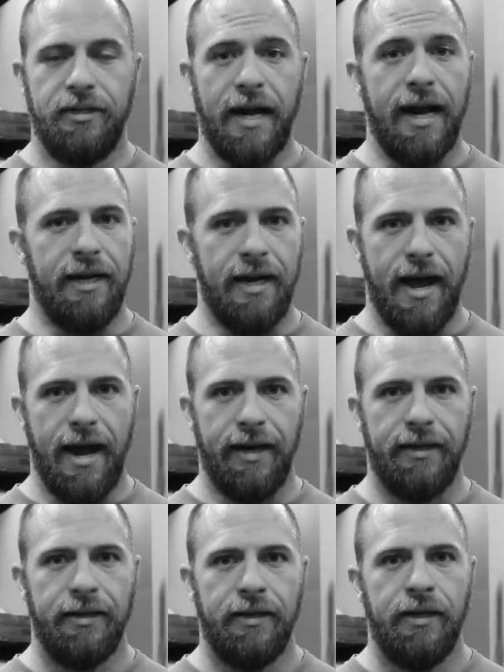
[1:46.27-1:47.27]
day to day.
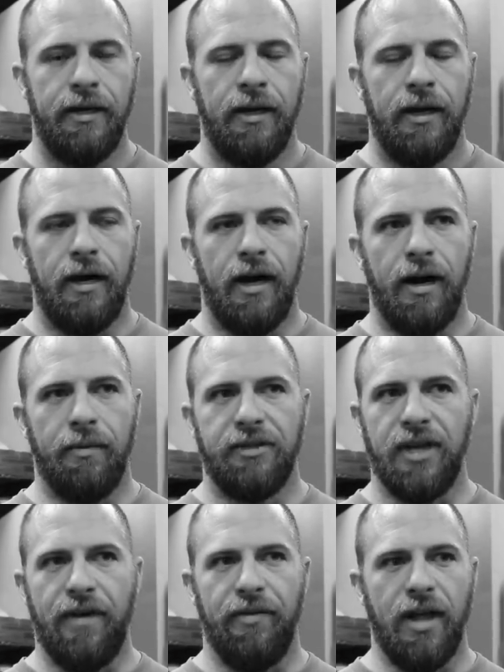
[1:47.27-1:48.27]
So
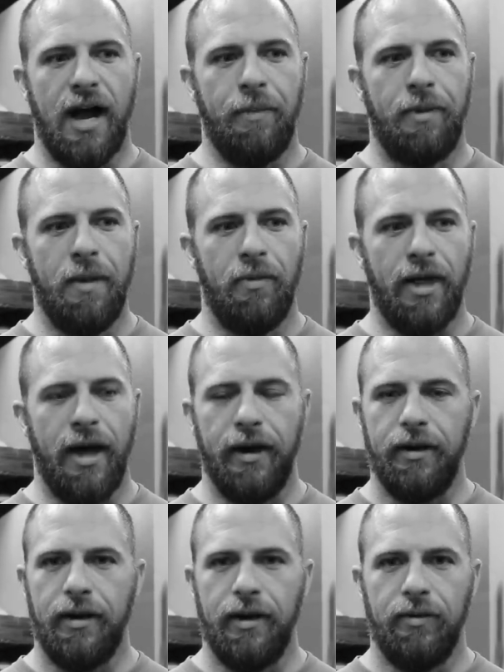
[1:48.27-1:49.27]
I have a lot of people that,
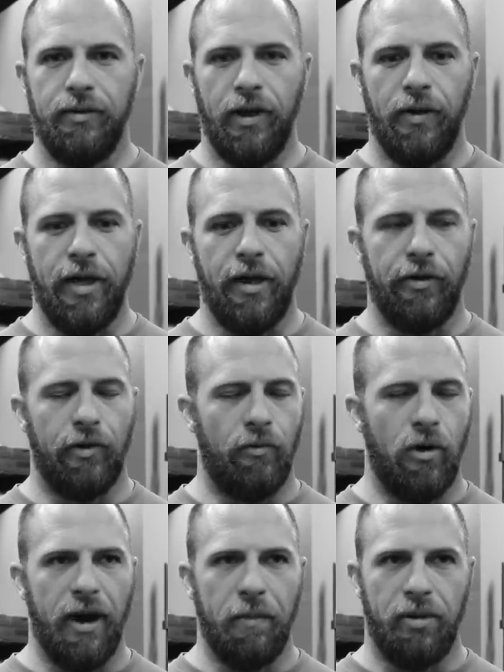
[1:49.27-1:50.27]
you know, they're
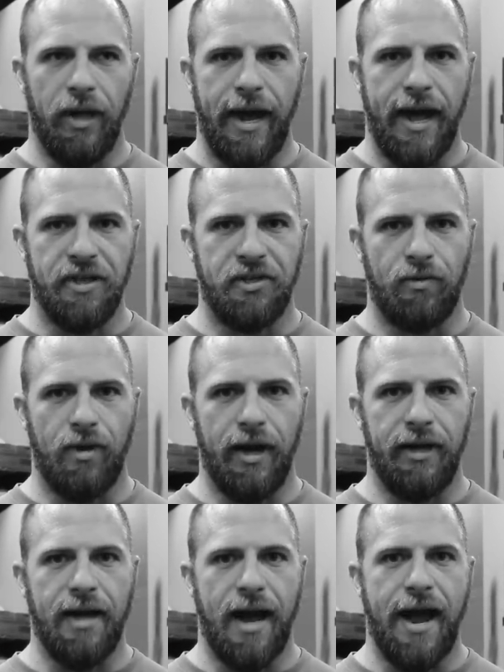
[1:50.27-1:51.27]
running plans, they're
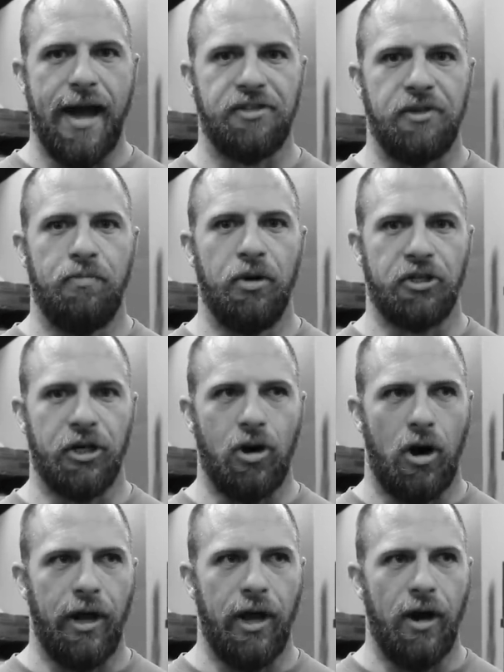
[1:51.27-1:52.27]
running diets and pushing
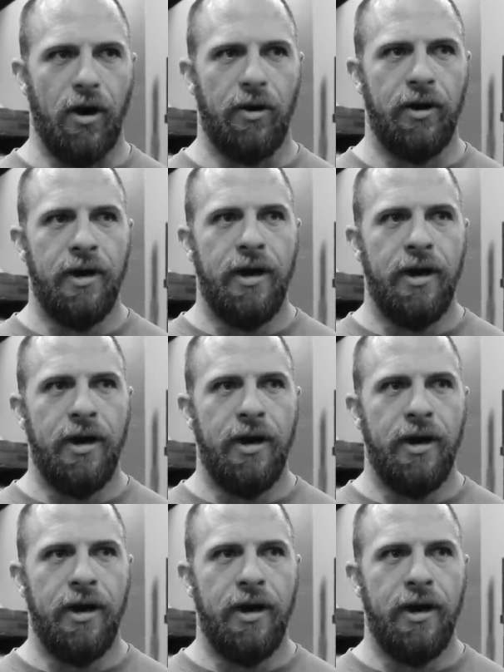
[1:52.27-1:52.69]
cardio,